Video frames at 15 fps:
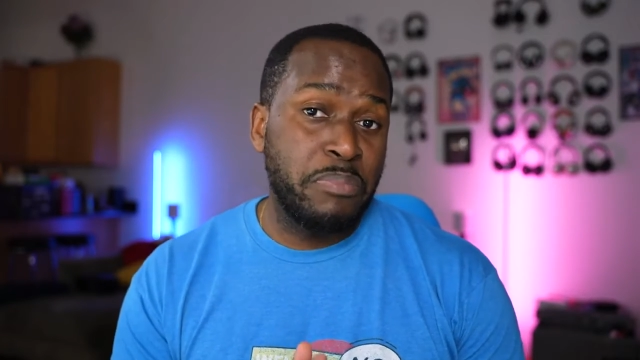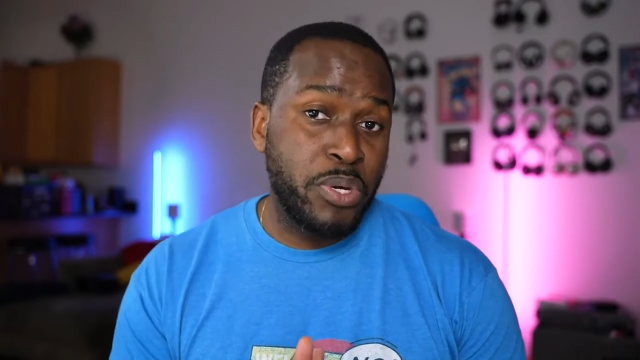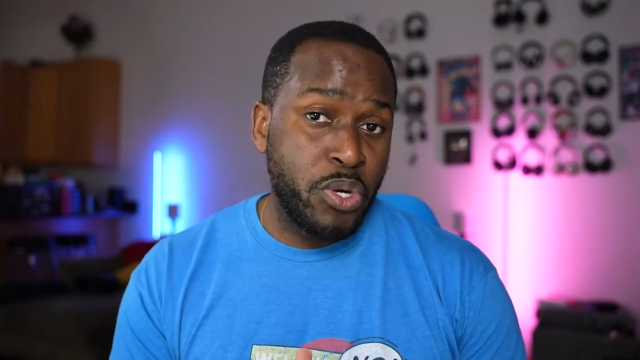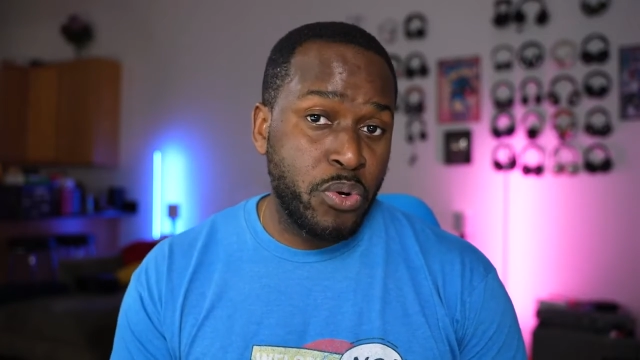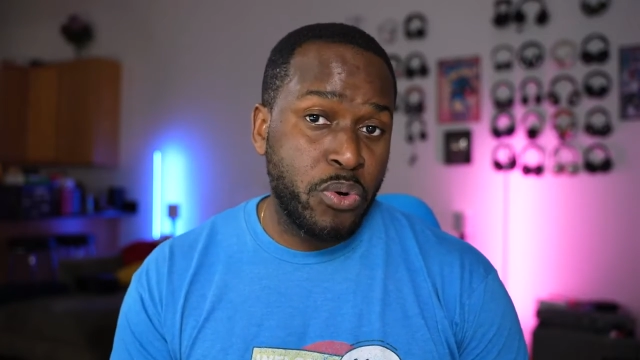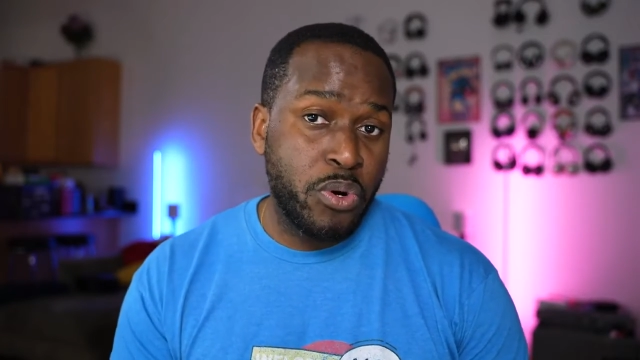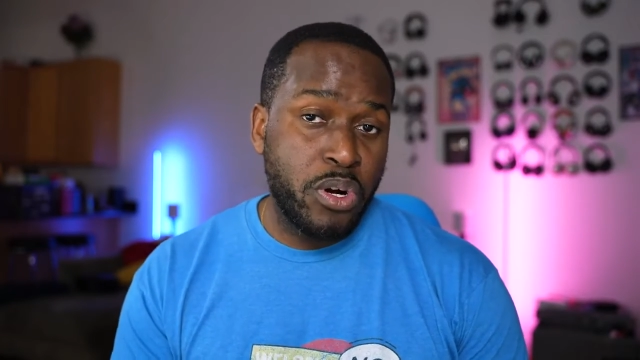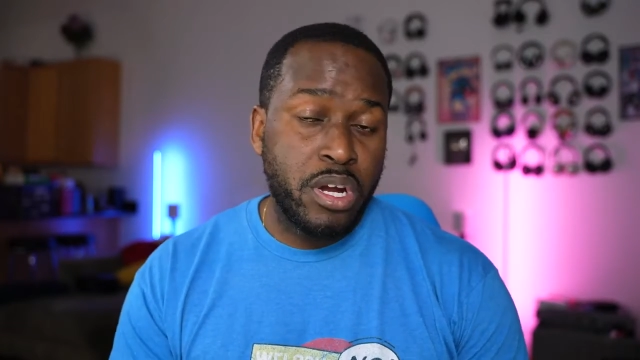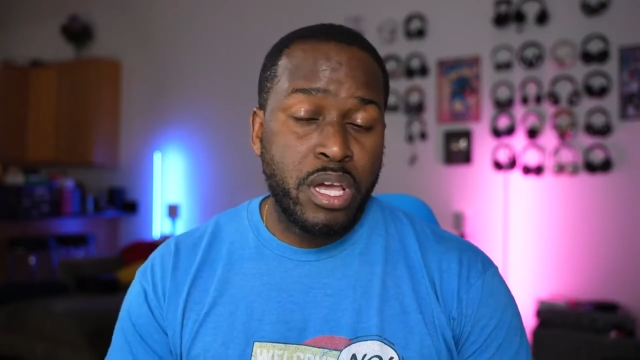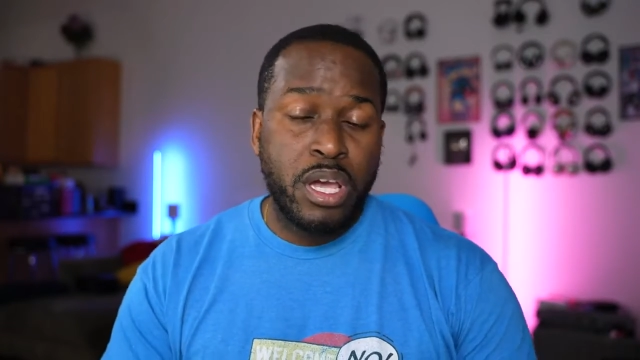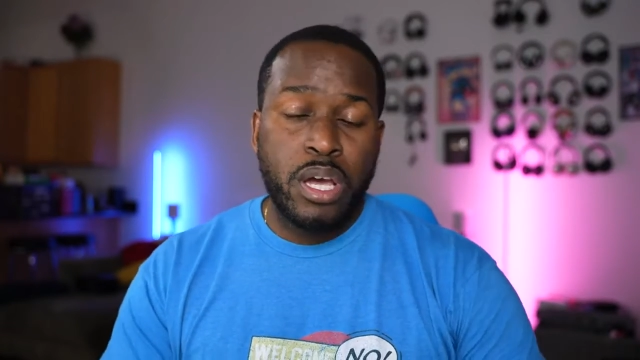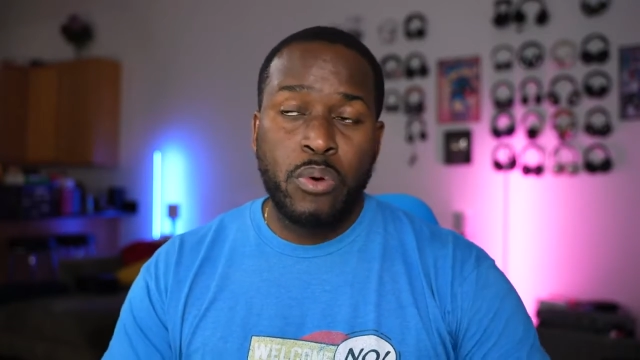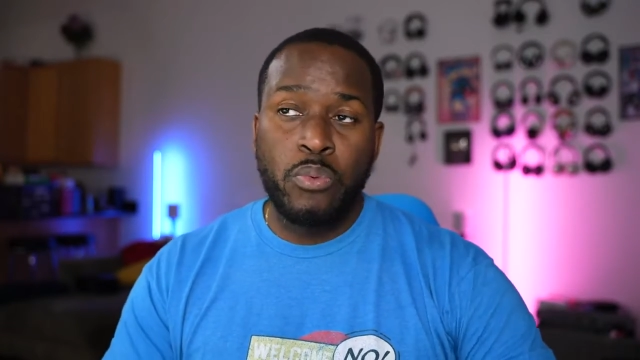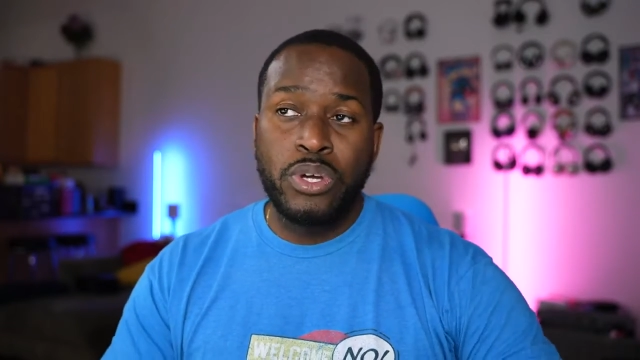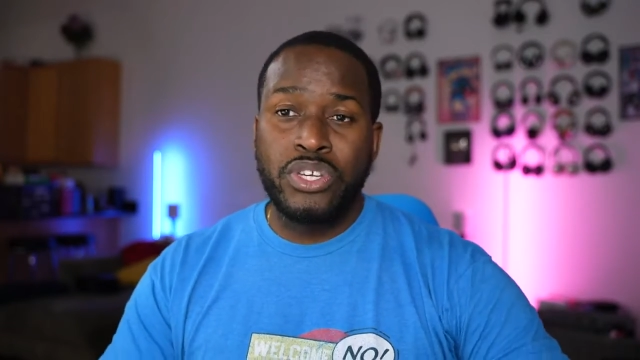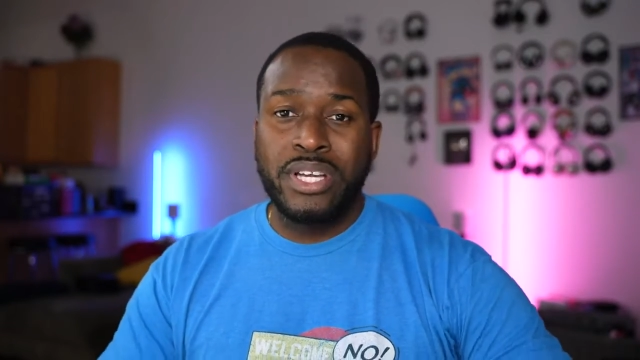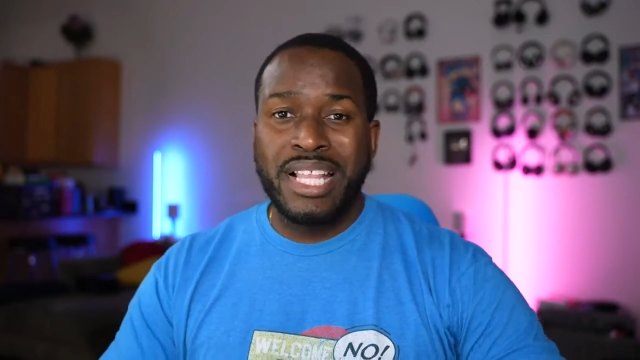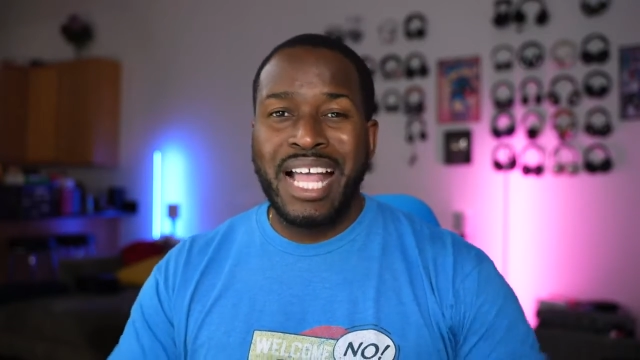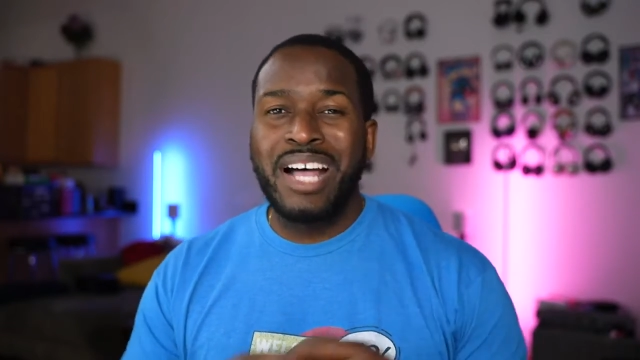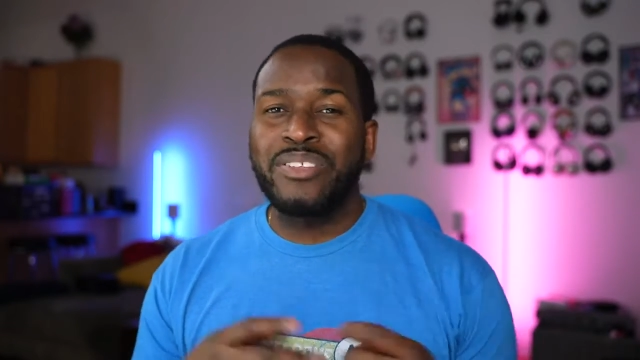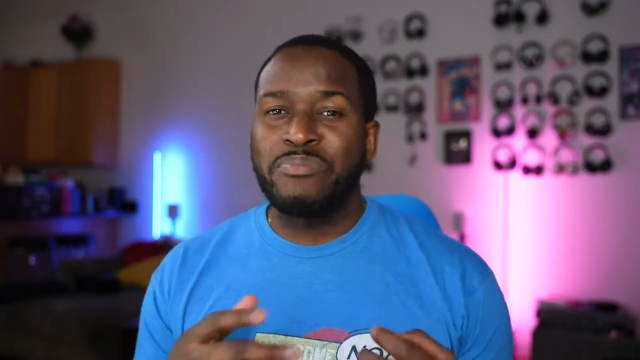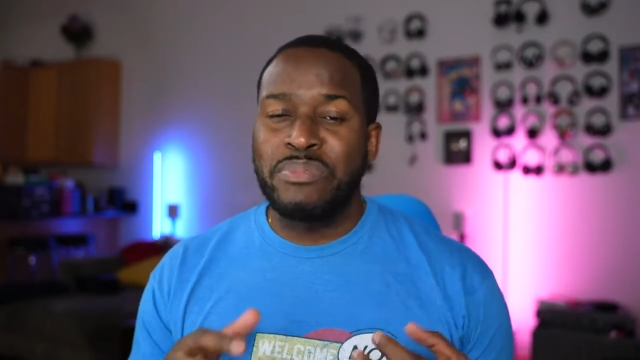Pure, which
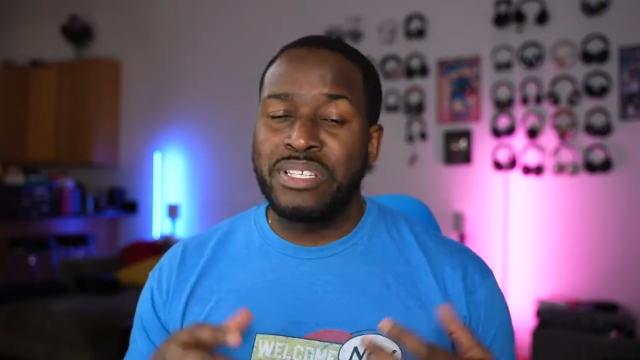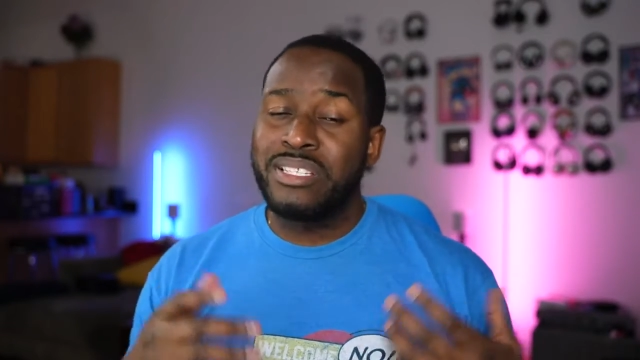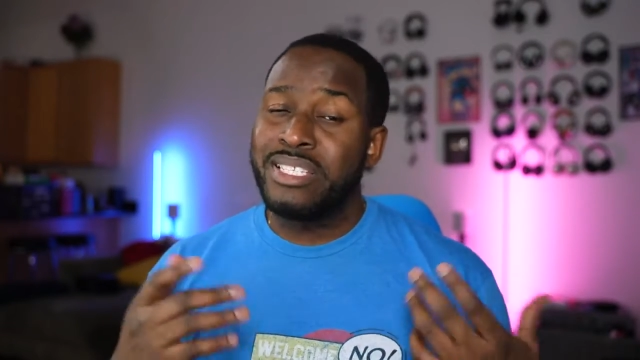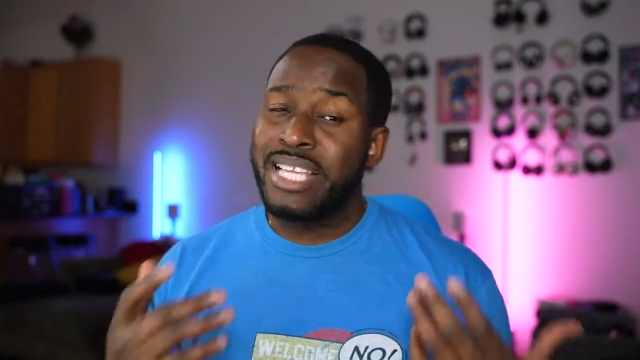allowed me to